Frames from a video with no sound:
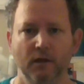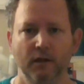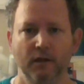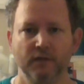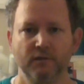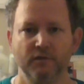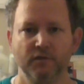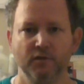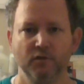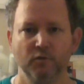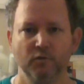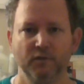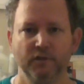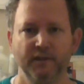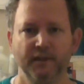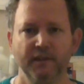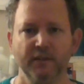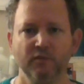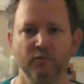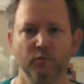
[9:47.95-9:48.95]
And so the
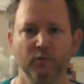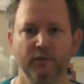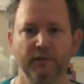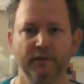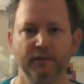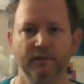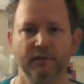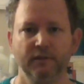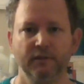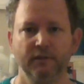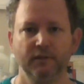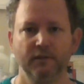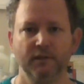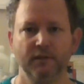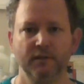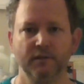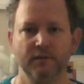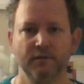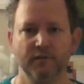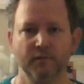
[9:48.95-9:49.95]
next one
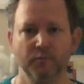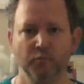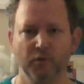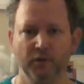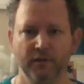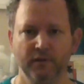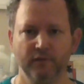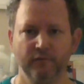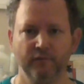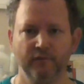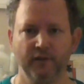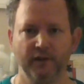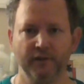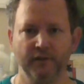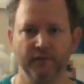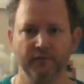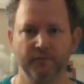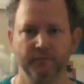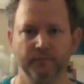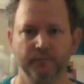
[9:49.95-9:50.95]
is the breath of
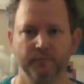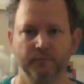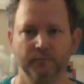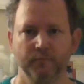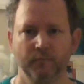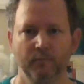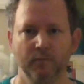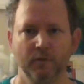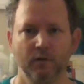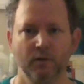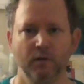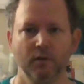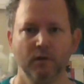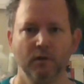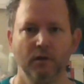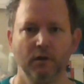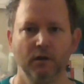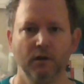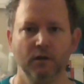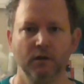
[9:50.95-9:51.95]
fire,
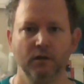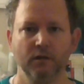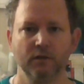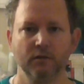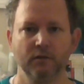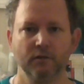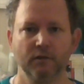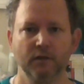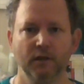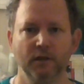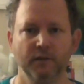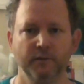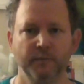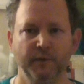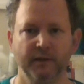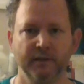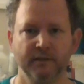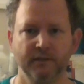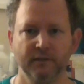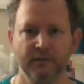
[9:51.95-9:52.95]

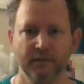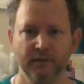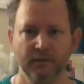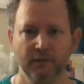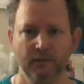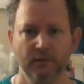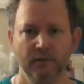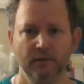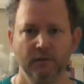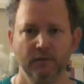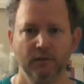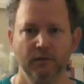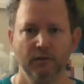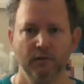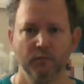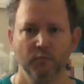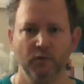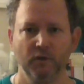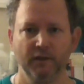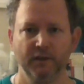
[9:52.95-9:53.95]
Kapalbhati
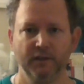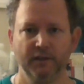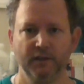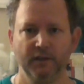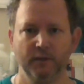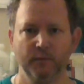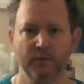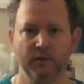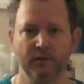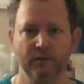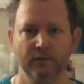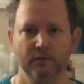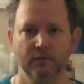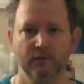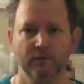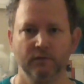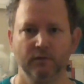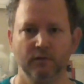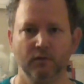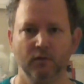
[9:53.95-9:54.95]
pranayama.
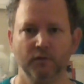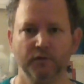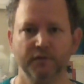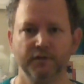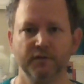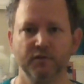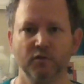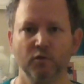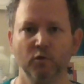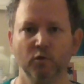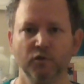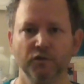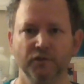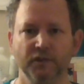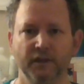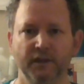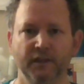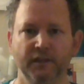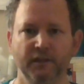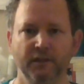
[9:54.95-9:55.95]
It's called the skull
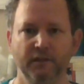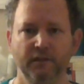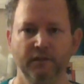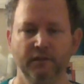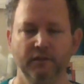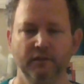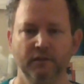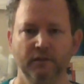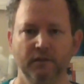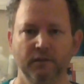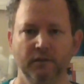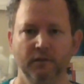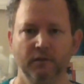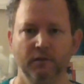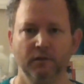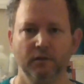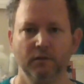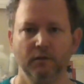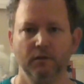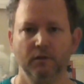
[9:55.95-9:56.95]
shining
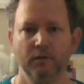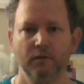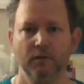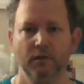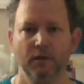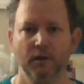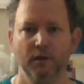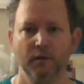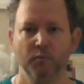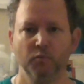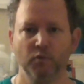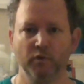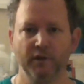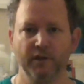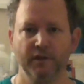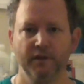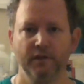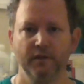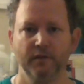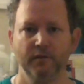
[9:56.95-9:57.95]

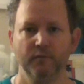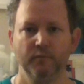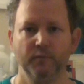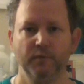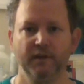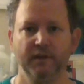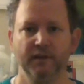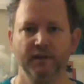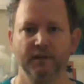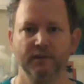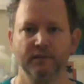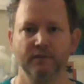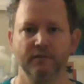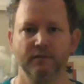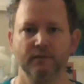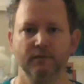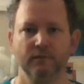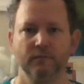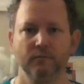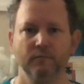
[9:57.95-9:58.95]
breath,
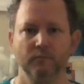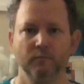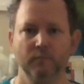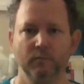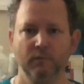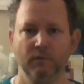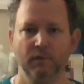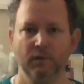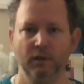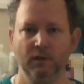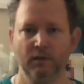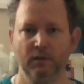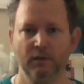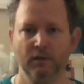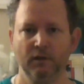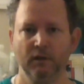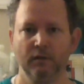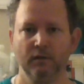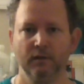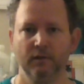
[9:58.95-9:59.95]
because in
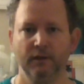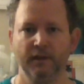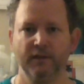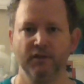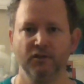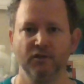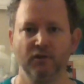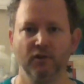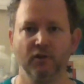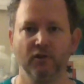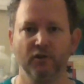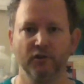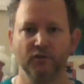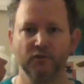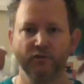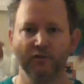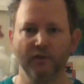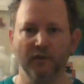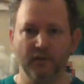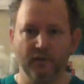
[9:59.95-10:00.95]
the ancient art you
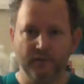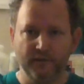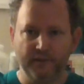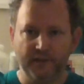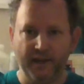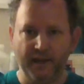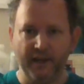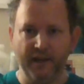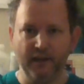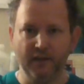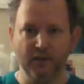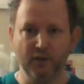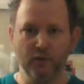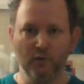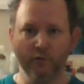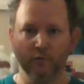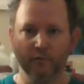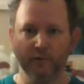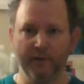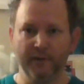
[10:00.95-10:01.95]
saw the
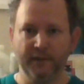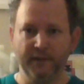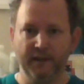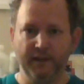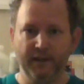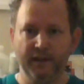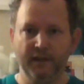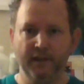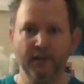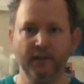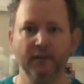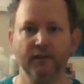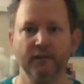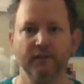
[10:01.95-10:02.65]
halo around the head.